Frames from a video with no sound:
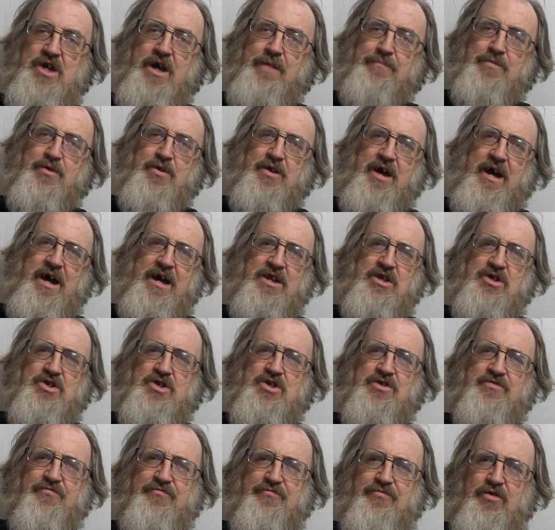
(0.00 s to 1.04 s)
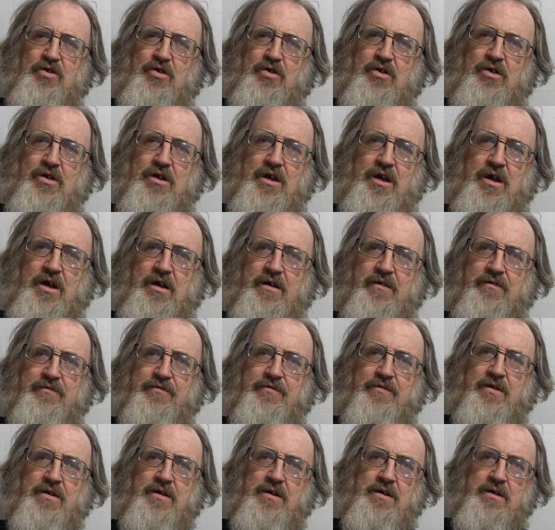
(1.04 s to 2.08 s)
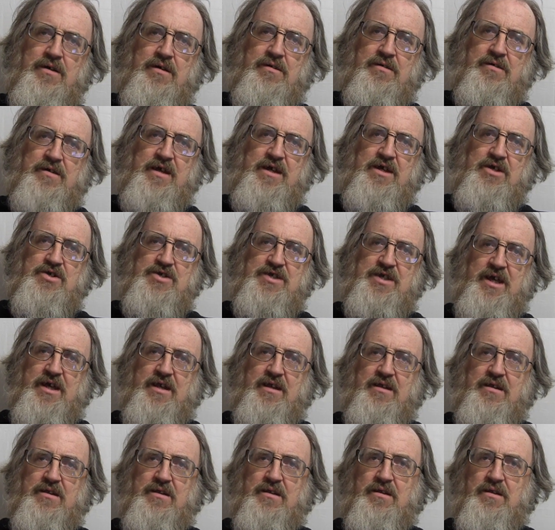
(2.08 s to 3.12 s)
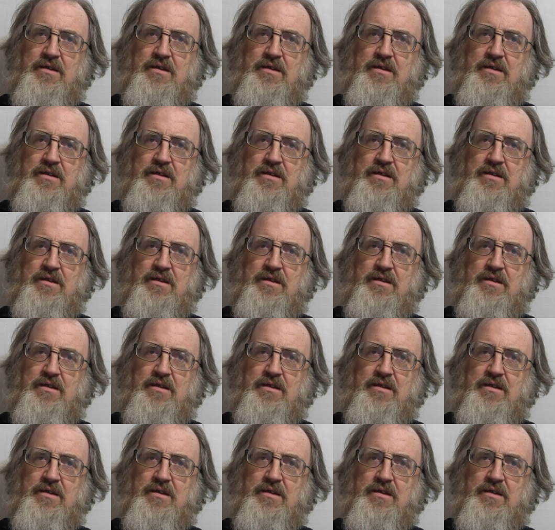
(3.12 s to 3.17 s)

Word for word: chapter 9 is just full of things that